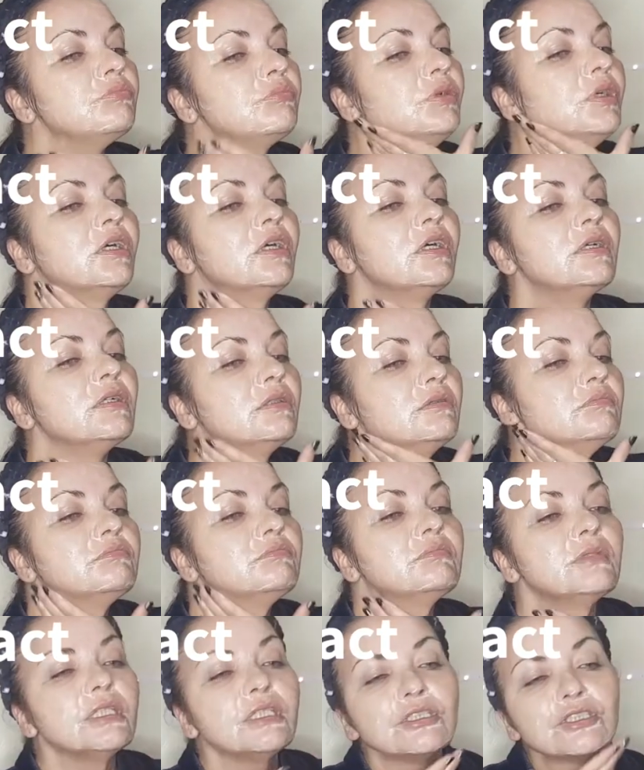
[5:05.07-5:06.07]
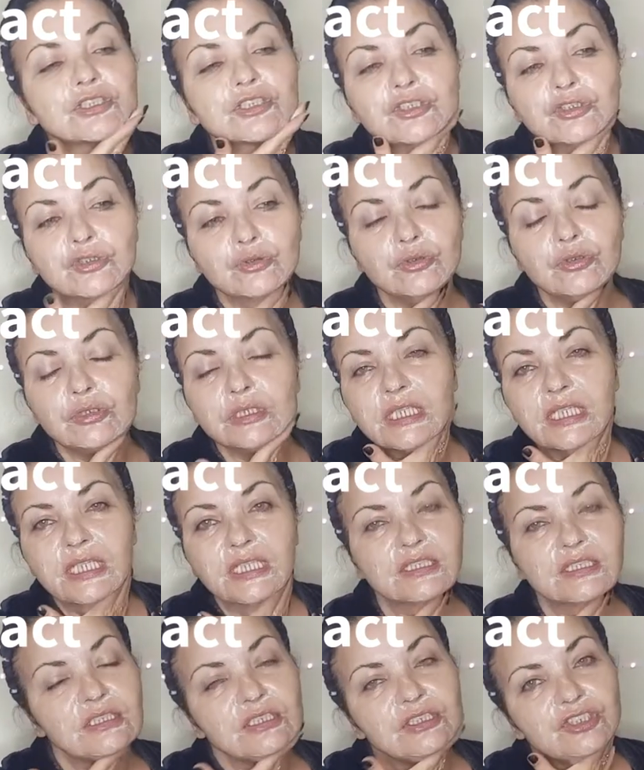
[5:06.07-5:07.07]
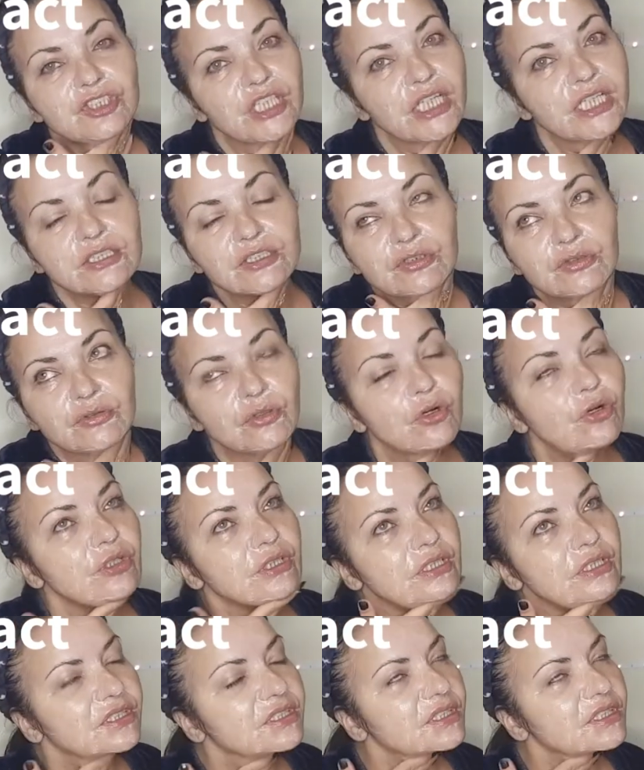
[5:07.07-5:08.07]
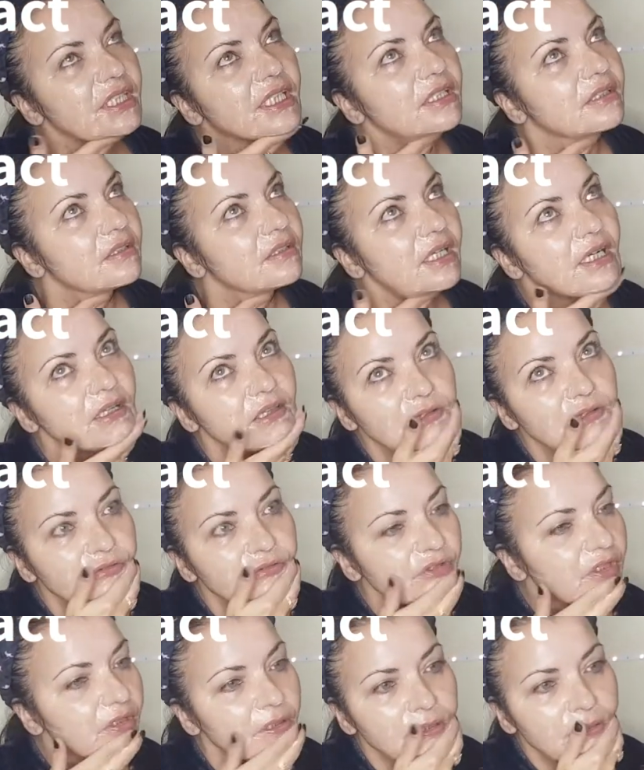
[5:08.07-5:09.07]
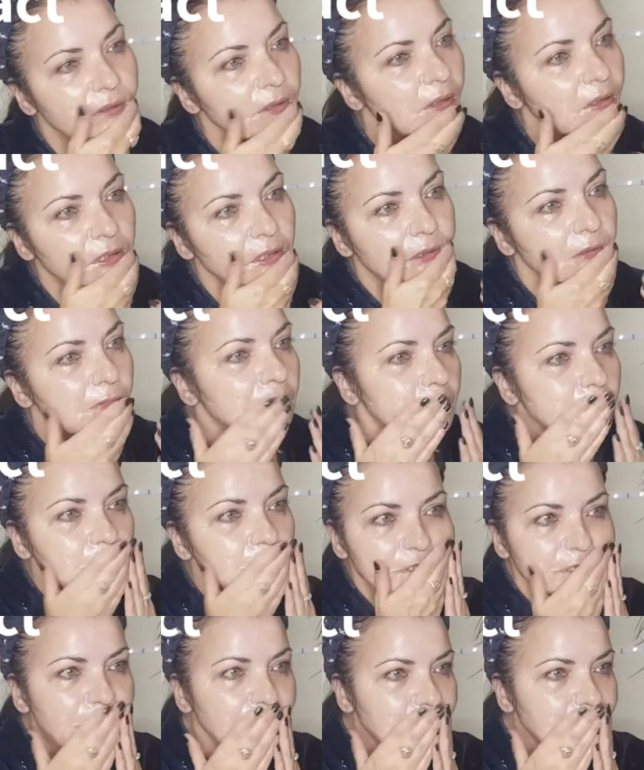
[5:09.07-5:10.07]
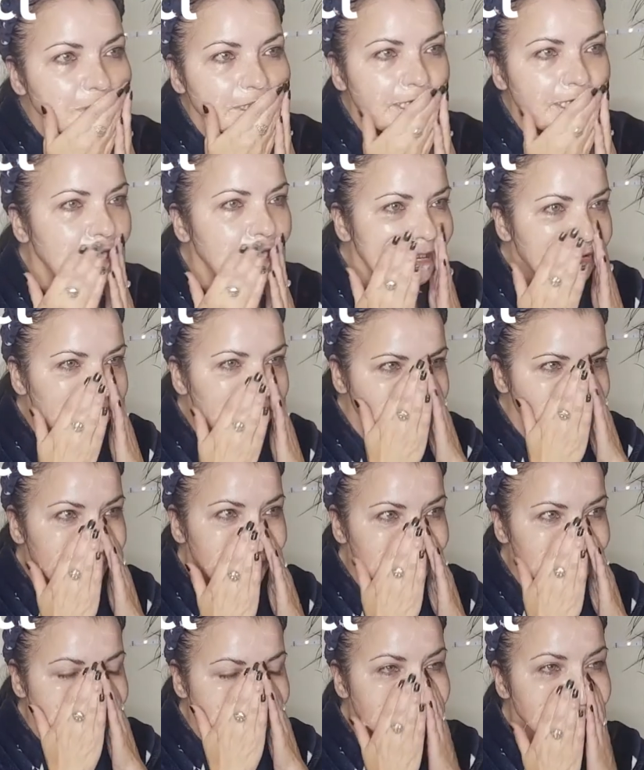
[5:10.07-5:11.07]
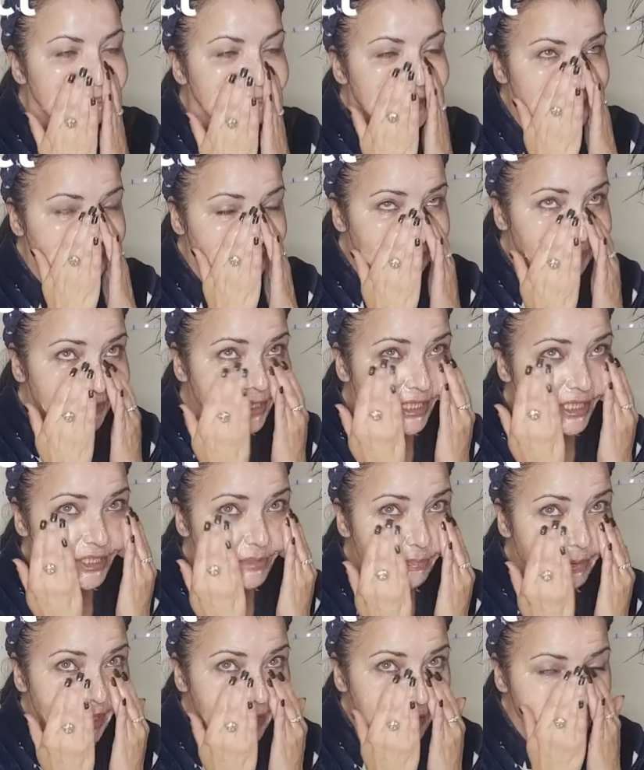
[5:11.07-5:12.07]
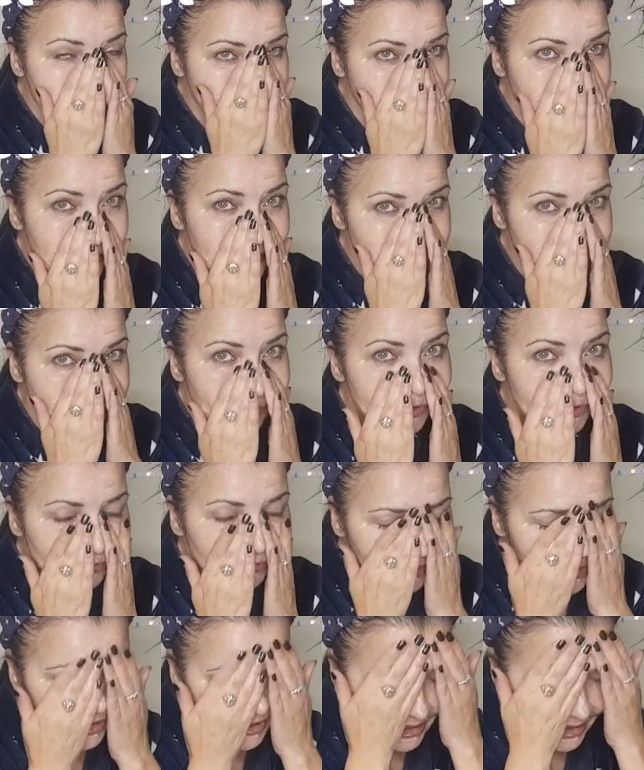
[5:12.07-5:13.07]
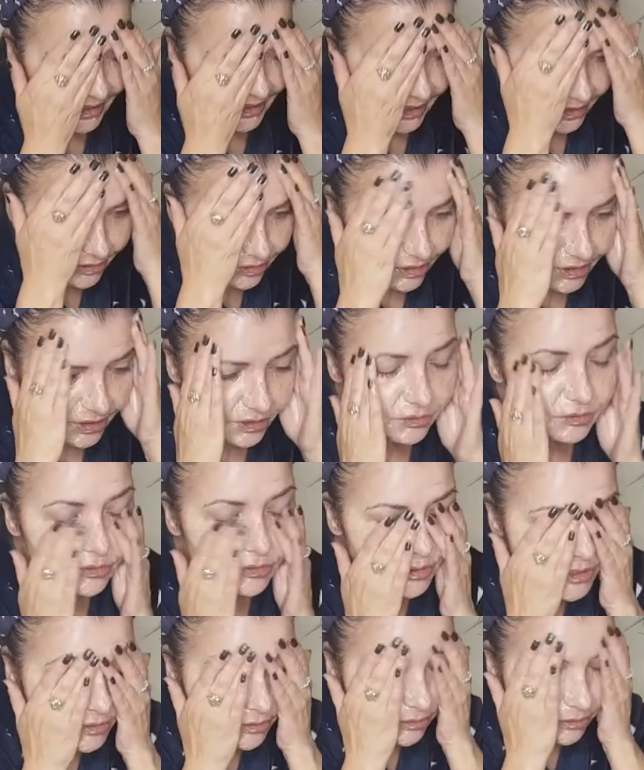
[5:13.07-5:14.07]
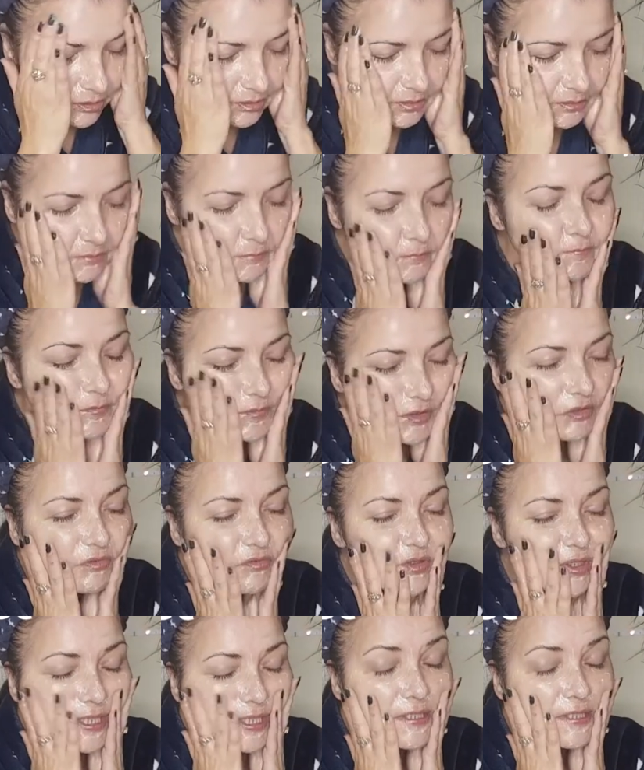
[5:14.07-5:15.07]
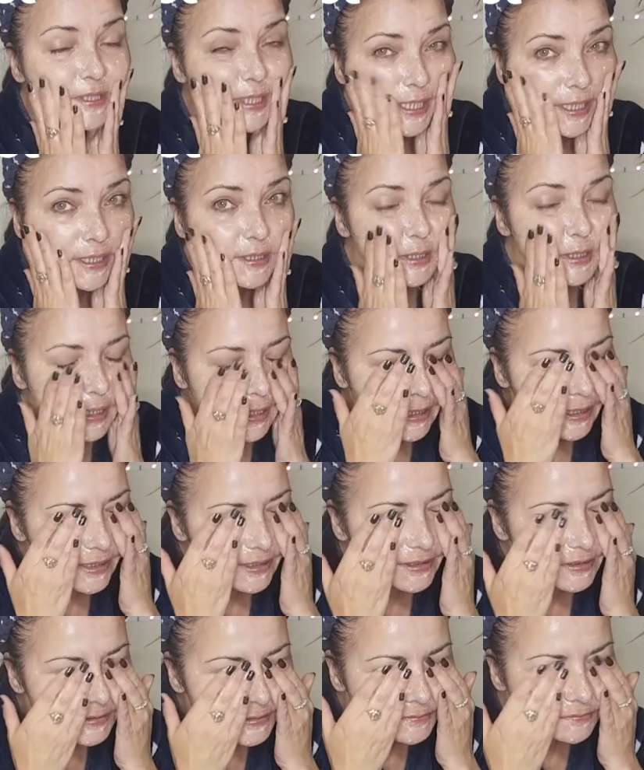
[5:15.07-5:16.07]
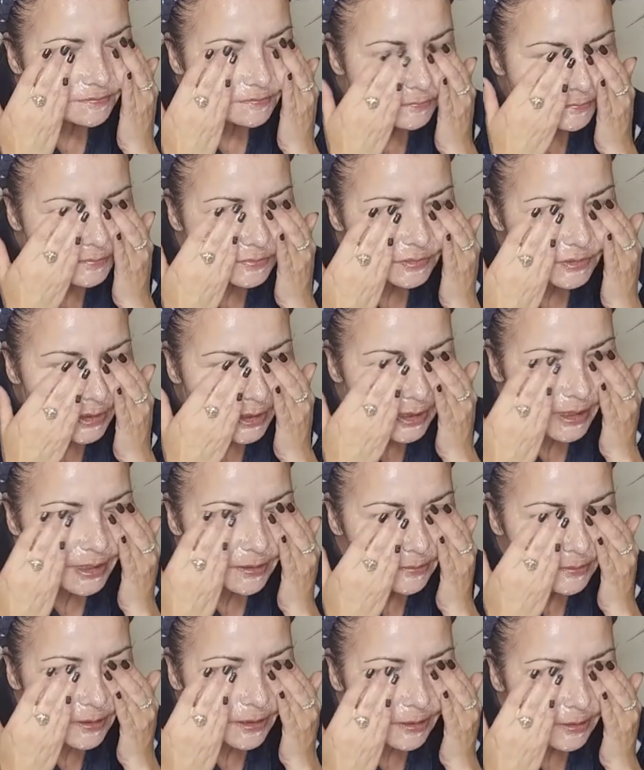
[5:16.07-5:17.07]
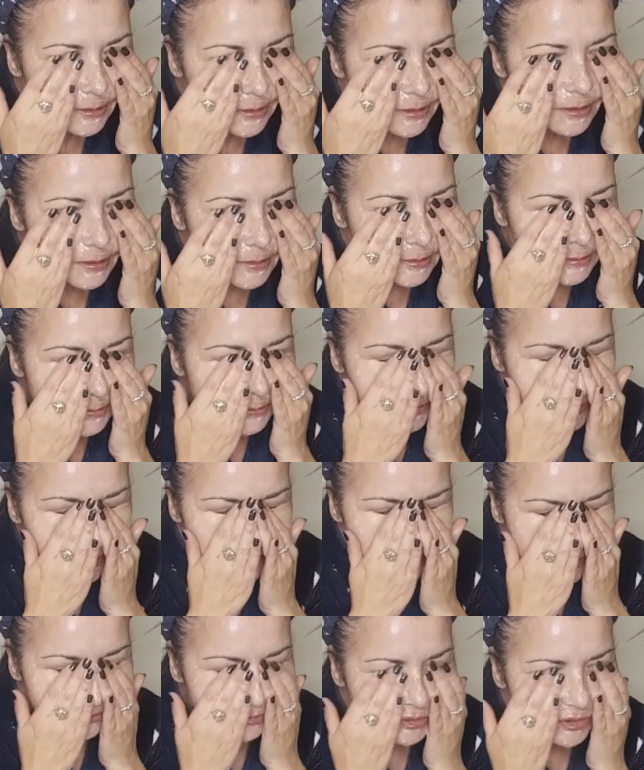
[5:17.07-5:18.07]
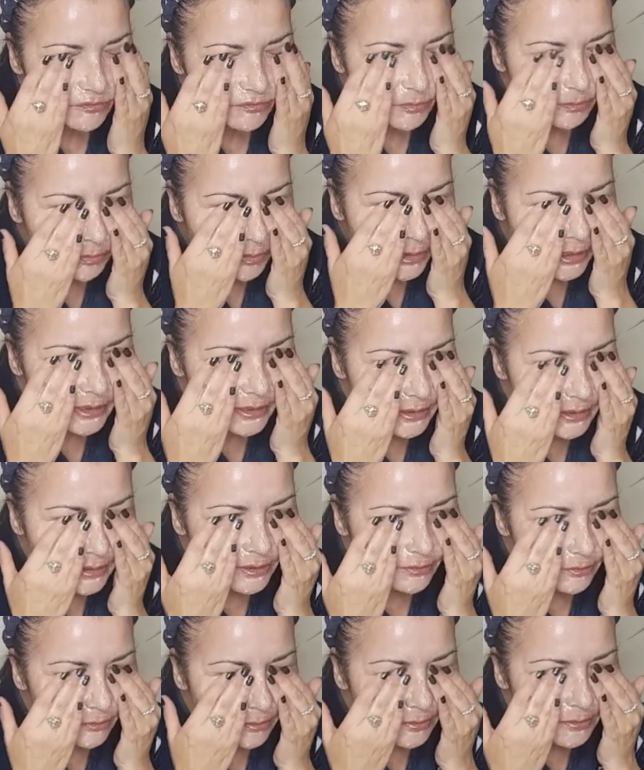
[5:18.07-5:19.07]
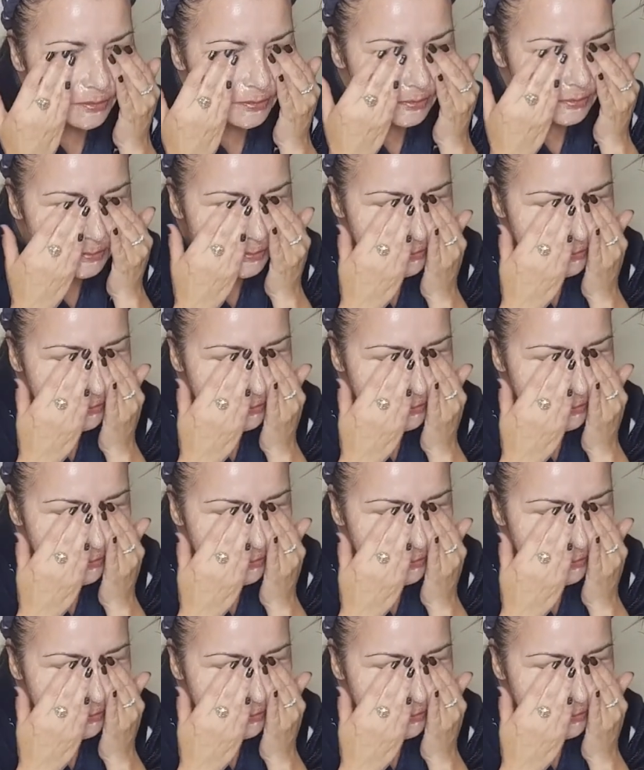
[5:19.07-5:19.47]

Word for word: But it's so nice and gentle on the skin. I love it. So we have, it's a pH balance face wash. Once again, you can use it on the face and the eyes. Okay, just to prove a point, here I go.